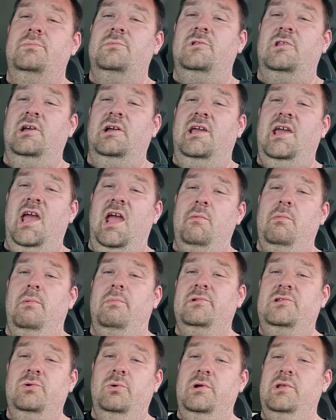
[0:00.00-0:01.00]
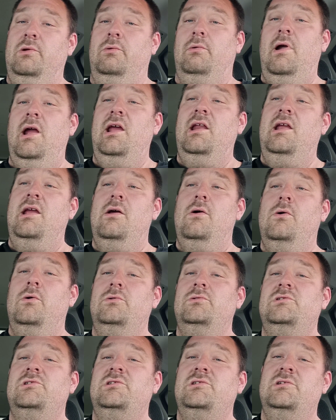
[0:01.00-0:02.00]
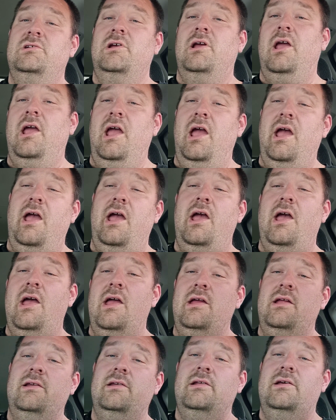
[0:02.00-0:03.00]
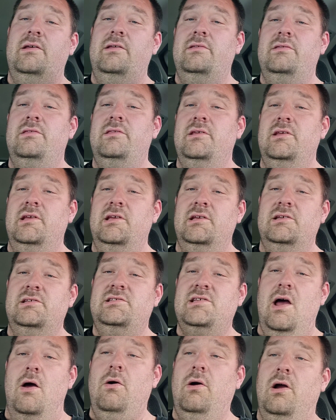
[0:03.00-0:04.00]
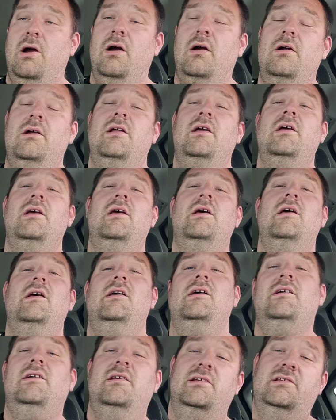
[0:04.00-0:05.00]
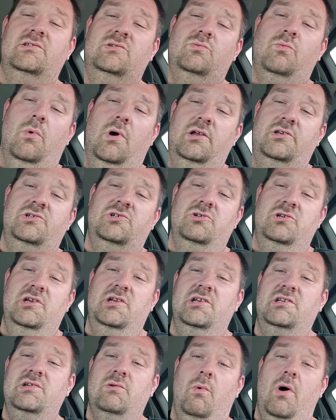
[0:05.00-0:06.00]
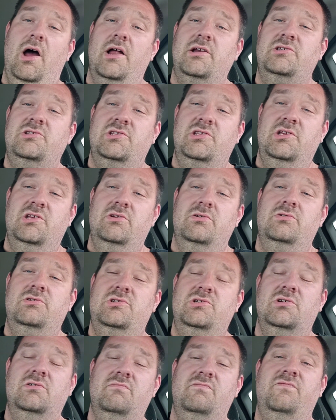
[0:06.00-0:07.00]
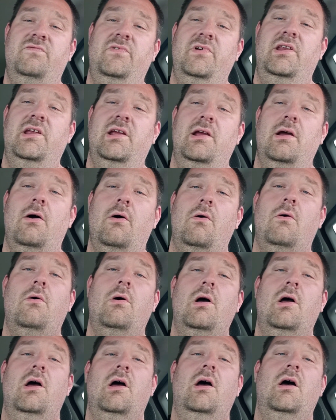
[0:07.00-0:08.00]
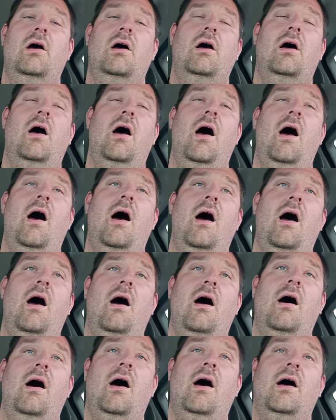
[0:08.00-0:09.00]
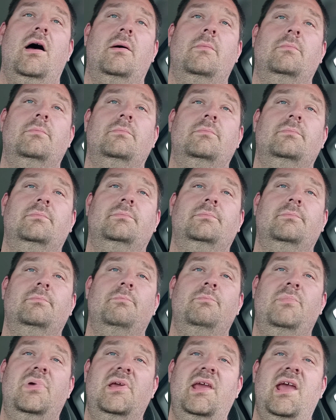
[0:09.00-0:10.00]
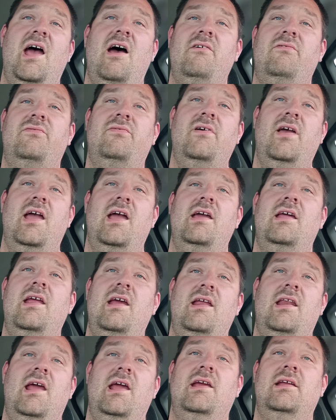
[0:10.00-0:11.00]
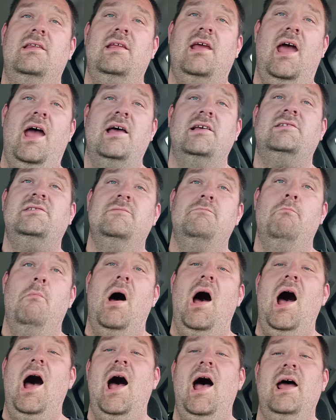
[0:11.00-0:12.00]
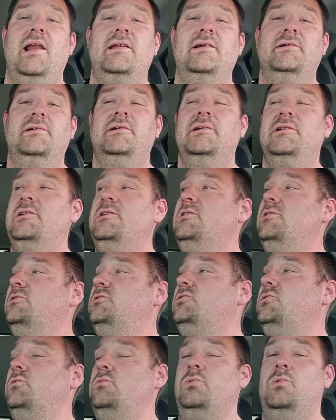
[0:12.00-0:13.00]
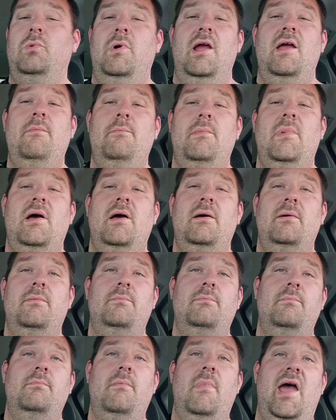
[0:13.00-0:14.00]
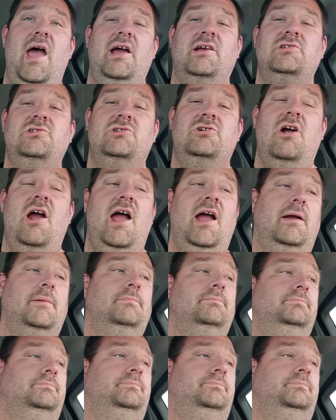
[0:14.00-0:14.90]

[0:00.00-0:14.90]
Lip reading: The cable between the radios and the sound card is what you need to watch the YouTube video BF 888S mod to RIM Max Track.